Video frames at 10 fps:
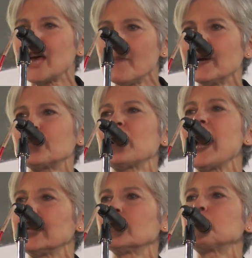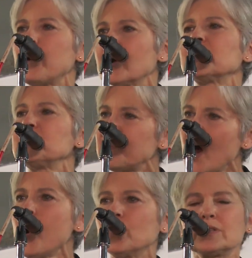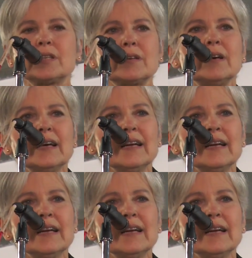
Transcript: Democratic Party vote. Yeah.